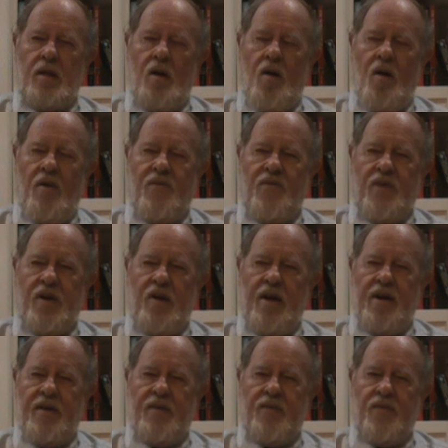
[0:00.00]
are
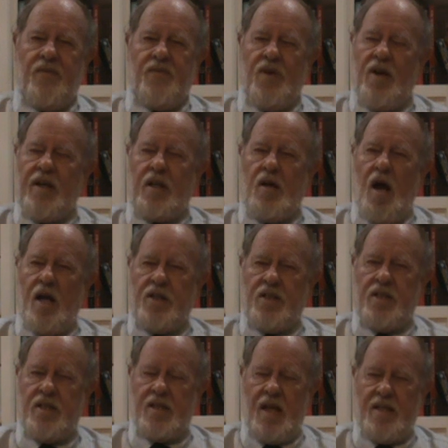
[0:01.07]
very, very
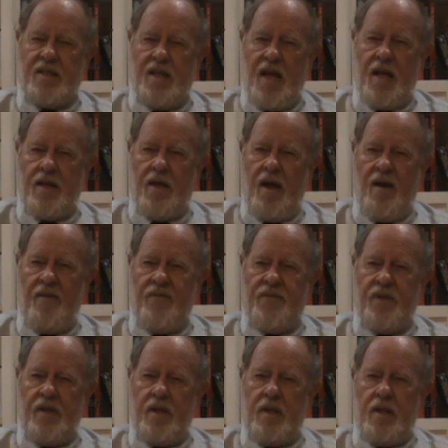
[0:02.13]
conscious, as I said, of
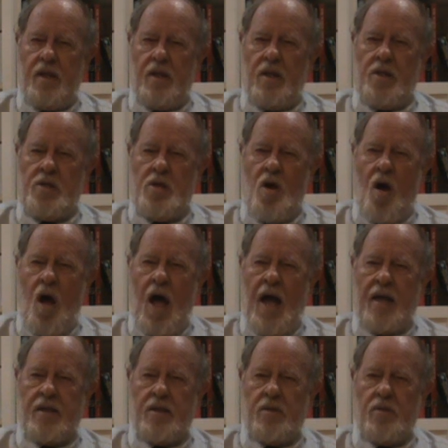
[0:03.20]

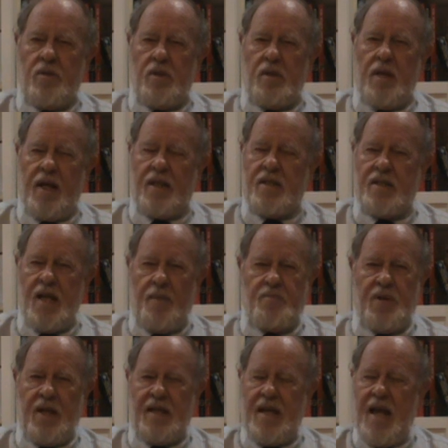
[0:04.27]
not
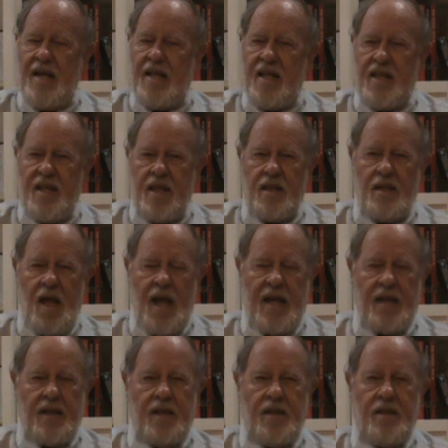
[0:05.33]
accepting anything
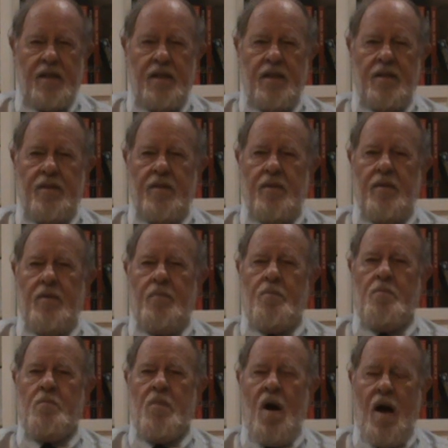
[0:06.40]
like
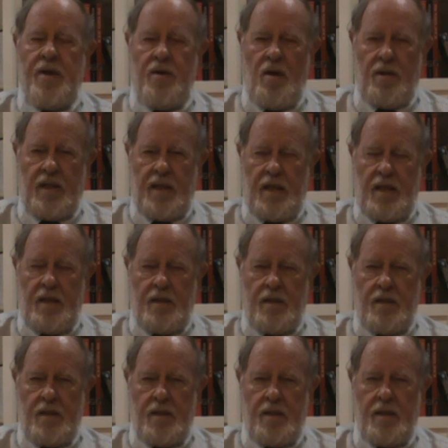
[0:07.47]
monarchy.
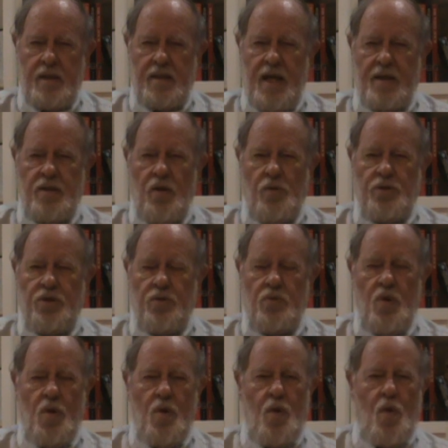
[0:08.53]
As I told you,
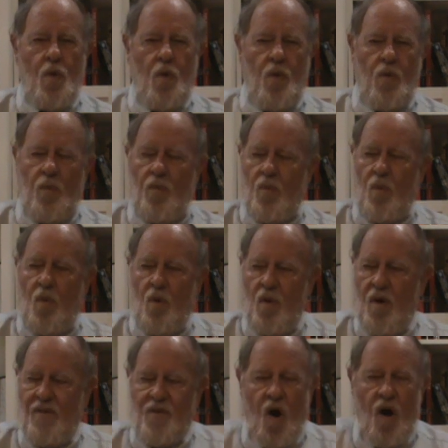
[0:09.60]

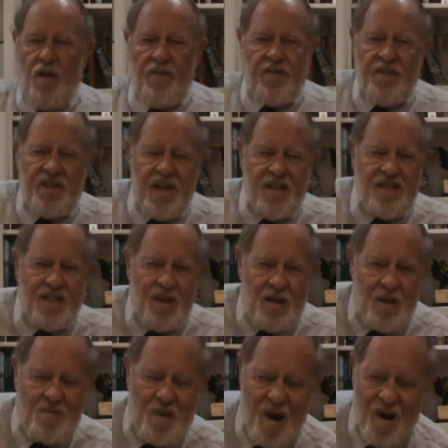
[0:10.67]
of all of the things that
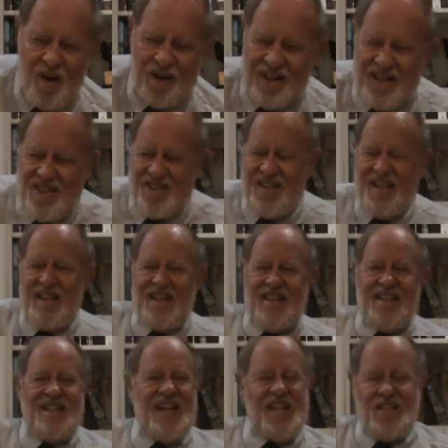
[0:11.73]
Americans
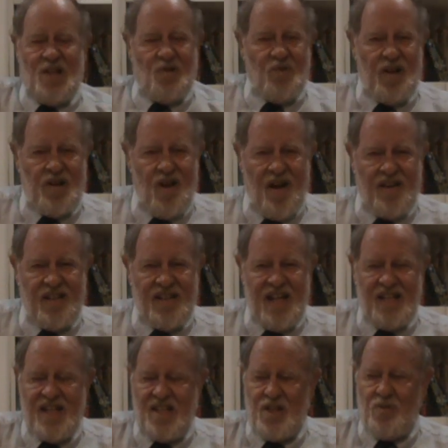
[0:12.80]
disagreed on, and they
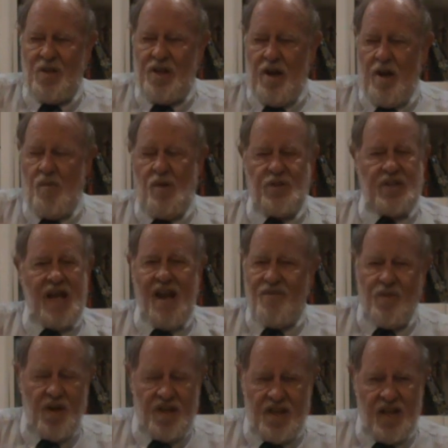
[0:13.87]
disagreed on almost
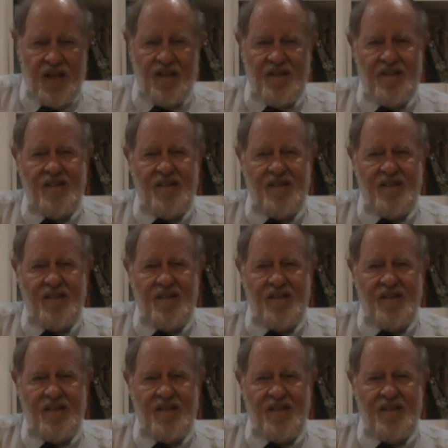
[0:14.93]
everything,